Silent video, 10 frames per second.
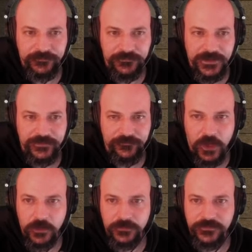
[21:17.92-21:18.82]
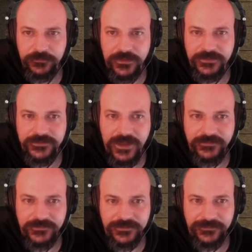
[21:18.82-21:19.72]
It floats. It's
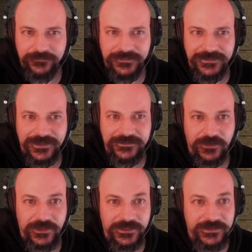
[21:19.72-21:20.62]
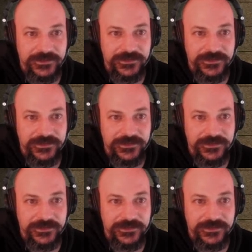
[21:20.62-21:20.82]
nasty. It's got like